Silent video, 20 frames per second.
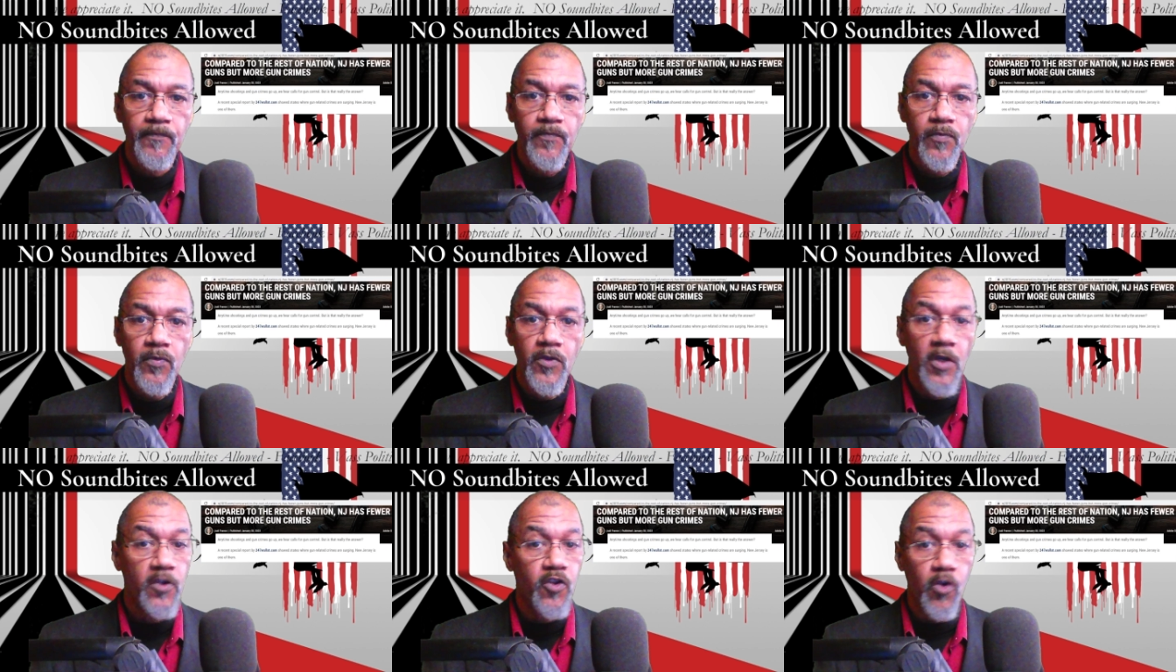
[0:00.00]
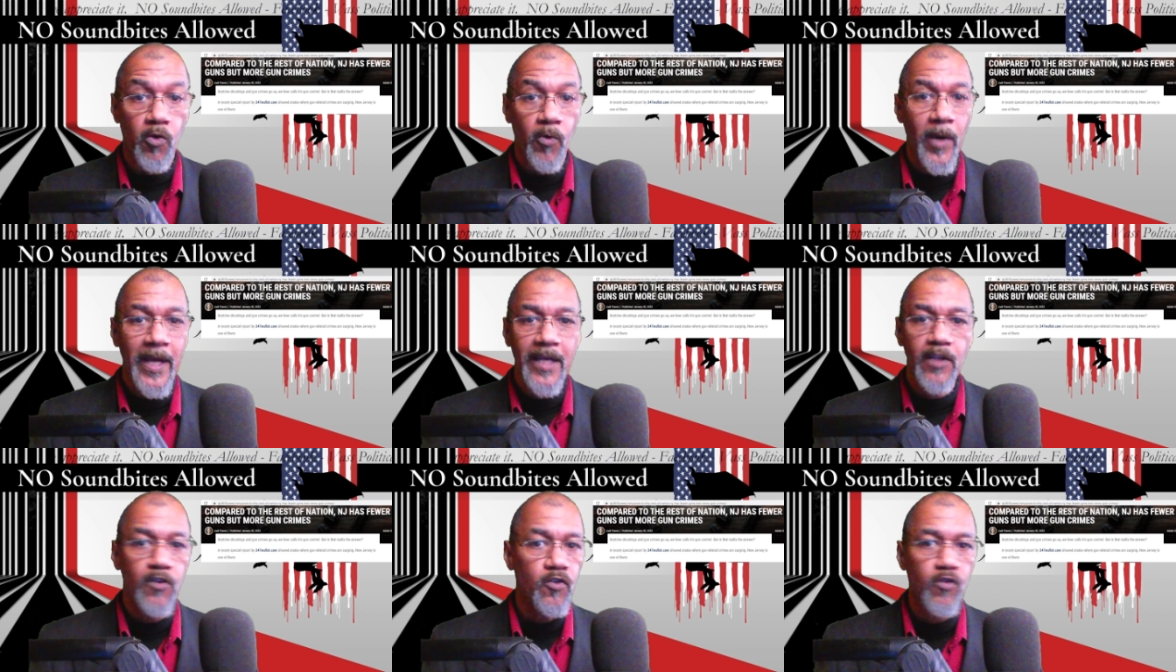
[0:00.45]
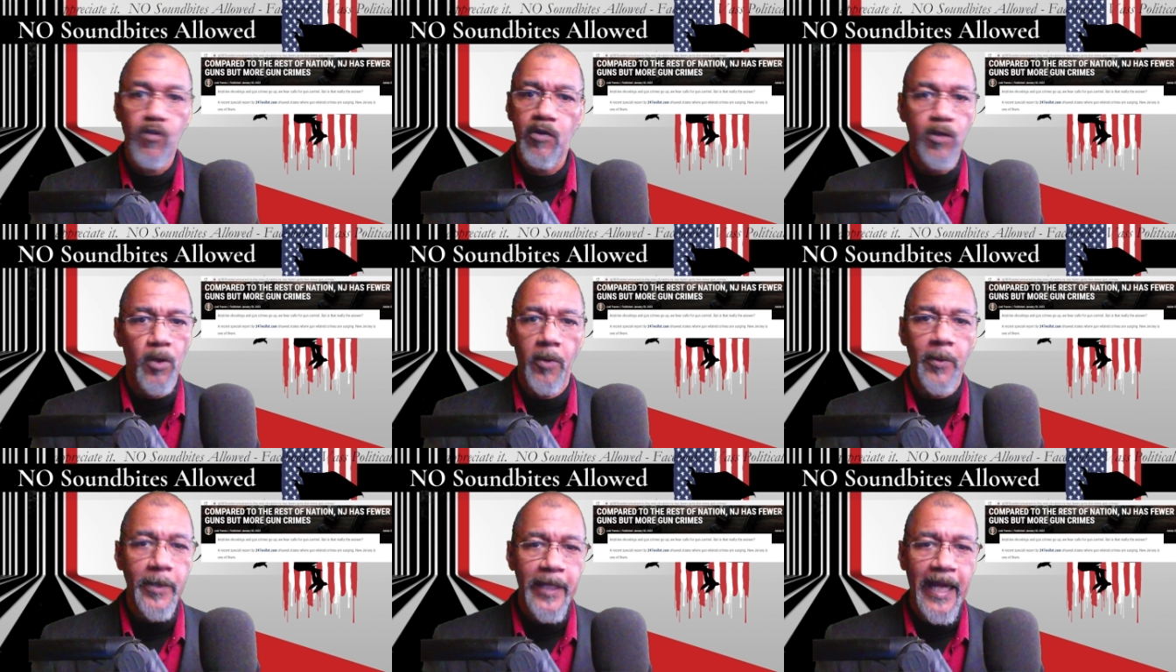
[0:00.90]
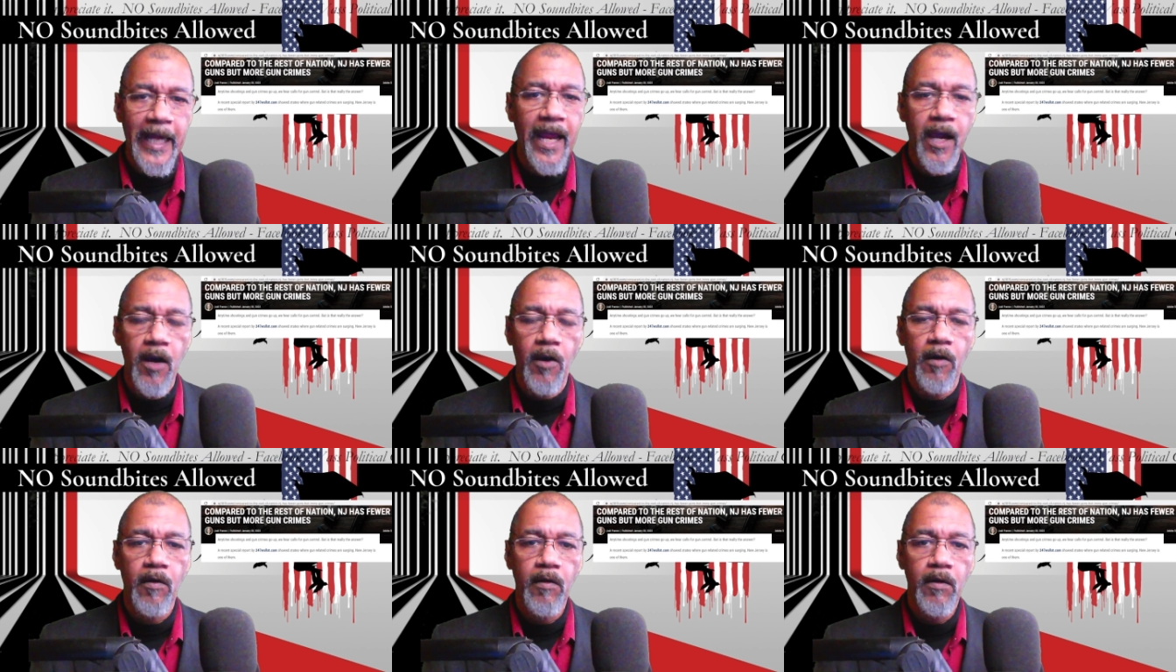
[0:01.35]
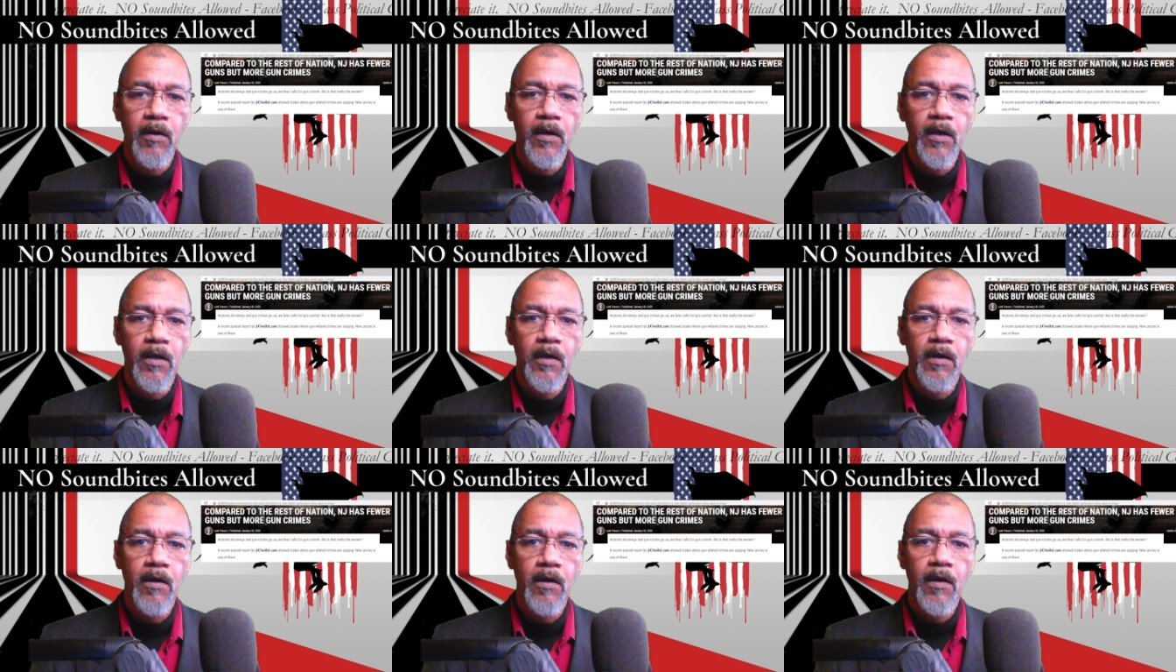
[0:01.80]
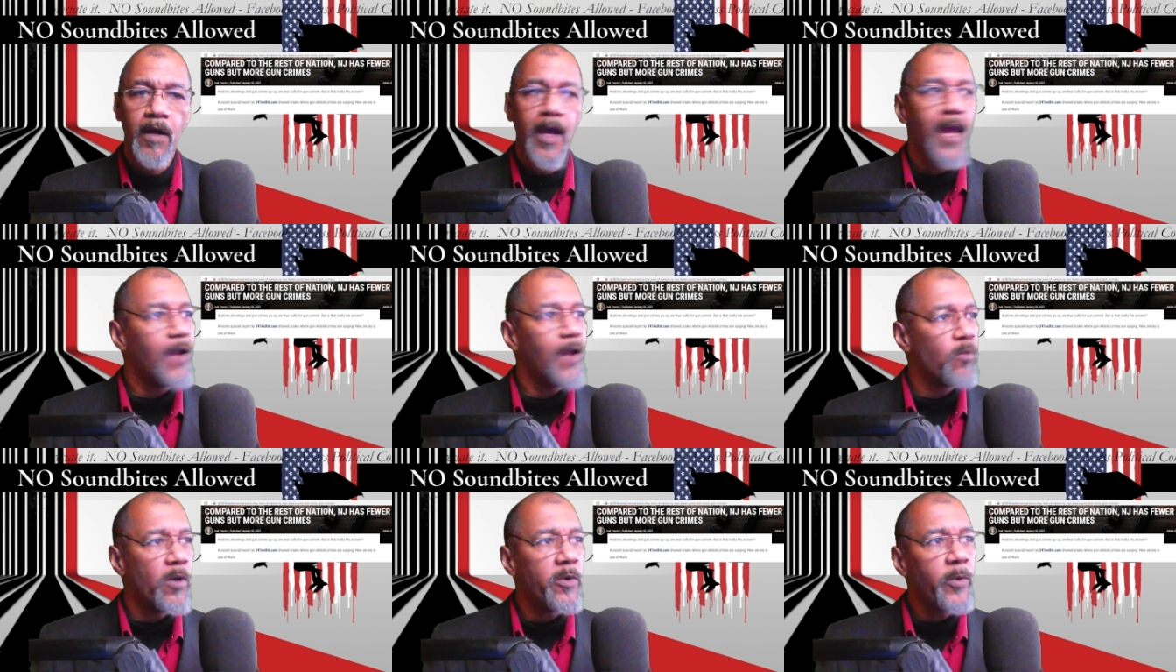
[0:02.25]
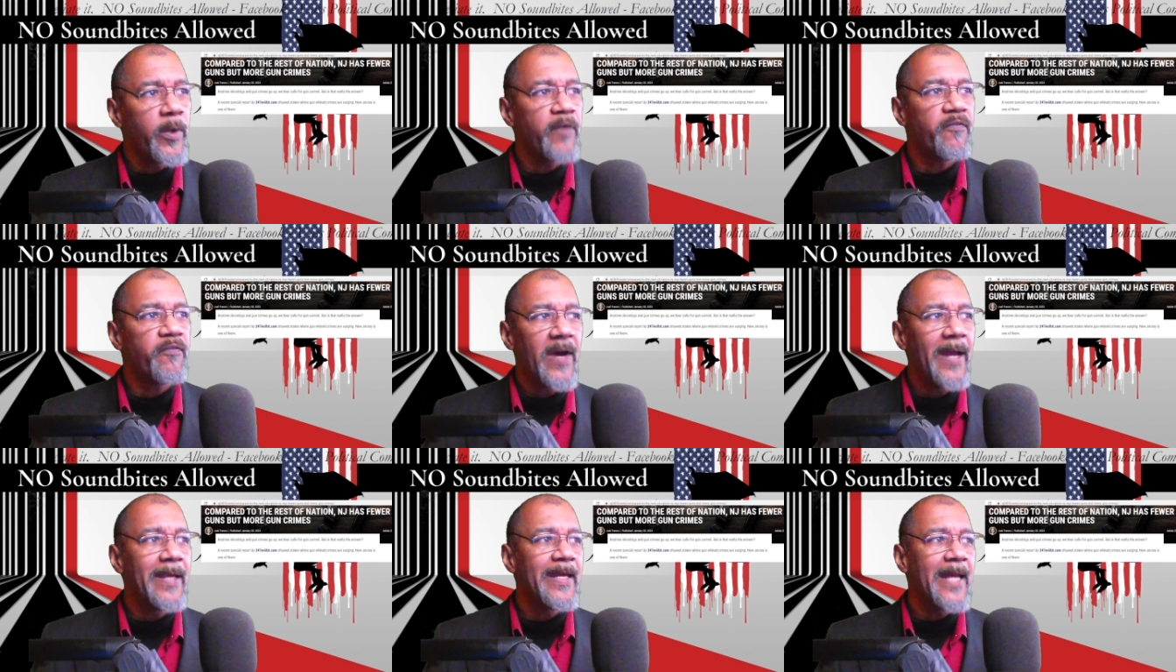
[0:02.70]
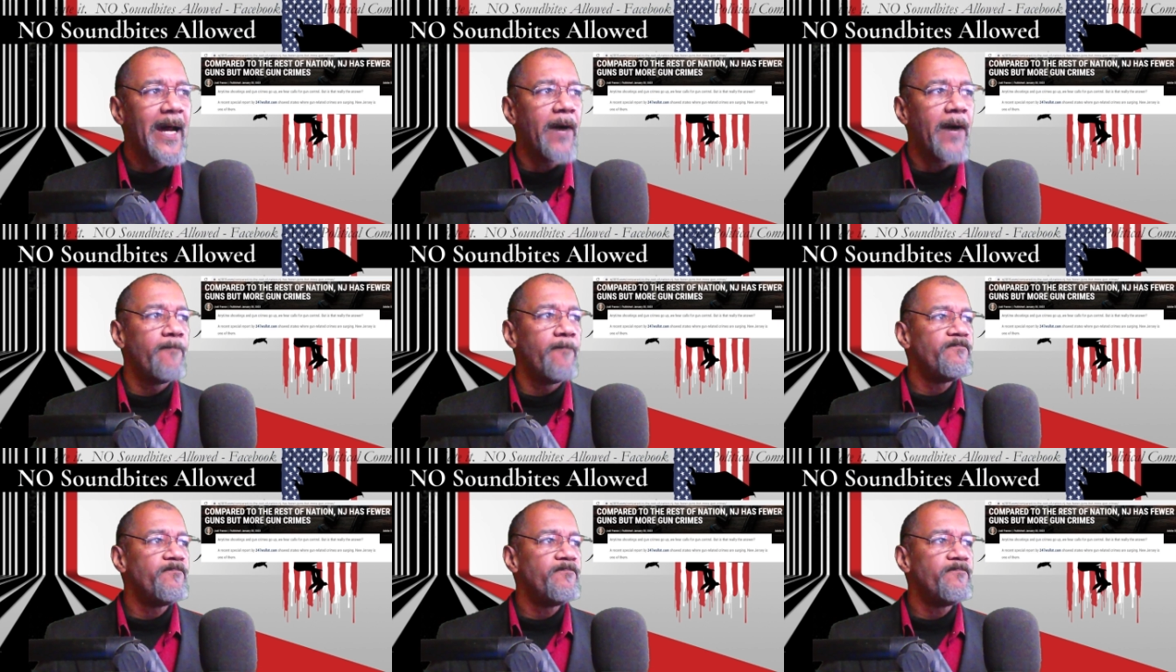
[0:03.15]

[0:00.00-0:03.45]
The deranged don't care. And what do we find out?